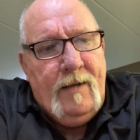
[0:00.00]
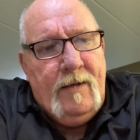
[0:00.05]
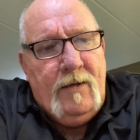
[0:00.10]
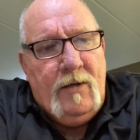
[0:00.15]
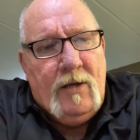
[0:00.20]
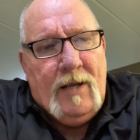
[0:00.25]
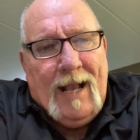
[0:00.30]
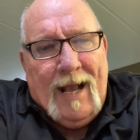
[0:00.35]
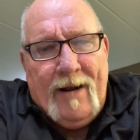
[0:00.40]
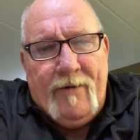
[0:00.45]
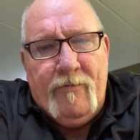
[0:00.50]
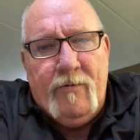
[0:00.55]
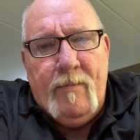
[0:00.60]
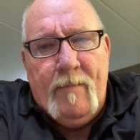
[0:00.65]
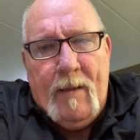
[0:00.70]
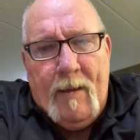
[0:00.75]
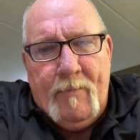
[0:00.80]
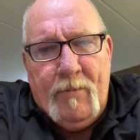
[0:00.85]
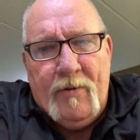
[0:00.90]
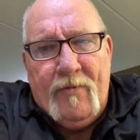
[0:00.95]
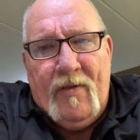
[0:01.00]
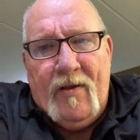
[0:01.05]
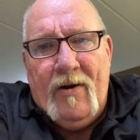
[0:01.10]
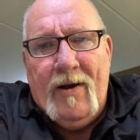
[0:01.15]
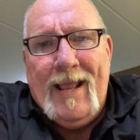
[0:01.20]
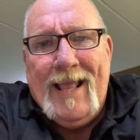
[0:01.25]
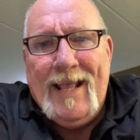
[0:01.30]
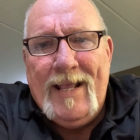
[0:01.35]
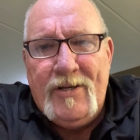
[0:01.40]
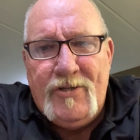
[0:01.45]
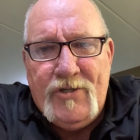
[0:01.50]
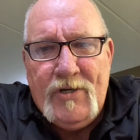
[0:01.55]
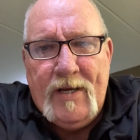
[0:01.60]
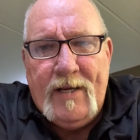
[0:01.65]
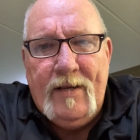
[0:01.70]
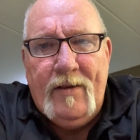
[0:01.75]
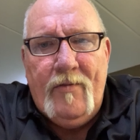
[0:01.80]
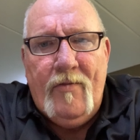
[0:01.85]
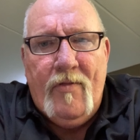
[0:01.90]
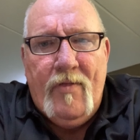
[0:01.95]
You got to remember they're
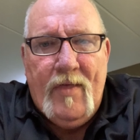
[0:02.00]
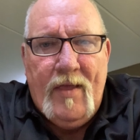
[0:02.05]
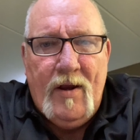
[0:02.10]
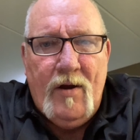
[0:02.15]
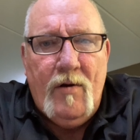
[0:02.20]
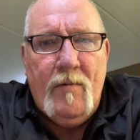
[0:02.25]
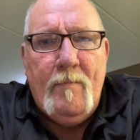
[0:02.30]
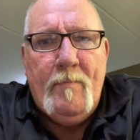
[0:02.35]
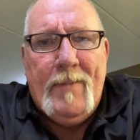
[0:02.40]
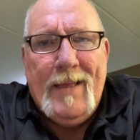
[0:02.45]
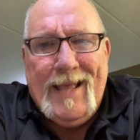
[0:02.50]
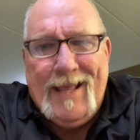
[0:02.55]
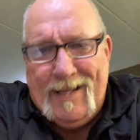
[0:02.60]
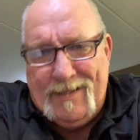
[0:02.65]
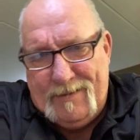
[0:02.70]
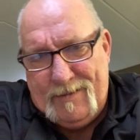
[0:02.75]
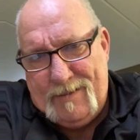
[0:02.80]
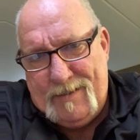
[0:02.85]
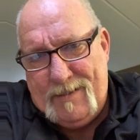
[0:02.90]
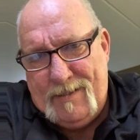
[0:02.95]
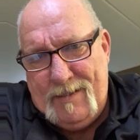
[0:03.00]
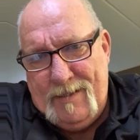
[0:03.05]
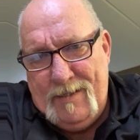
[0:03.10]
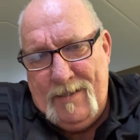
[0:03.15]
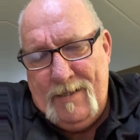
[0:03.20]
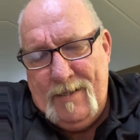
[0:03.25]
hedging their bets